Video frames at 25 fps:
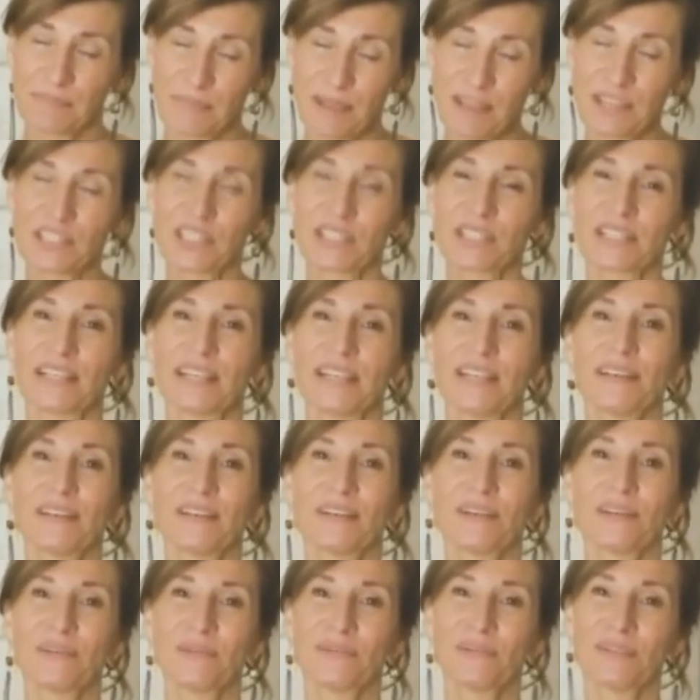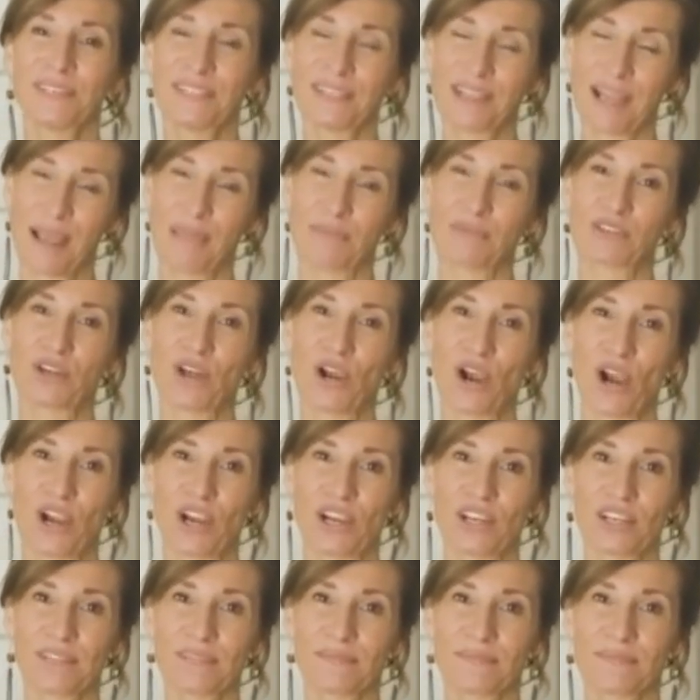especially when times are
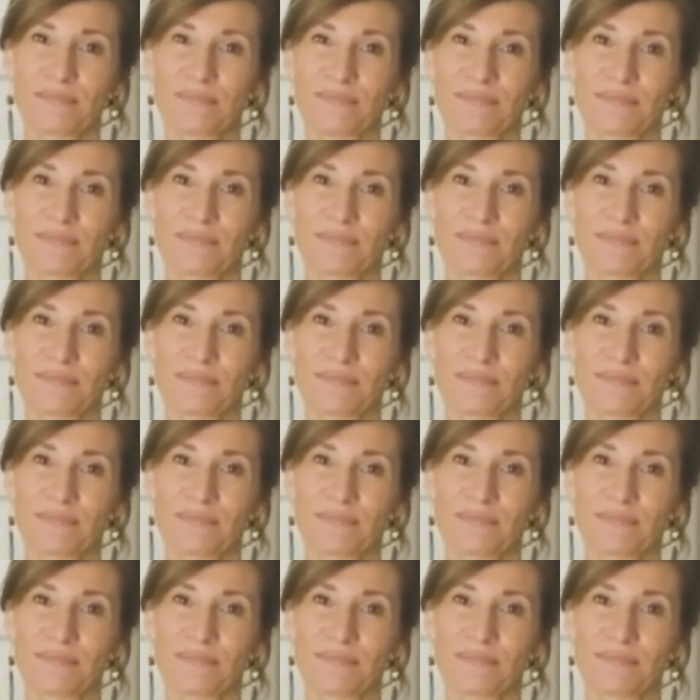hard.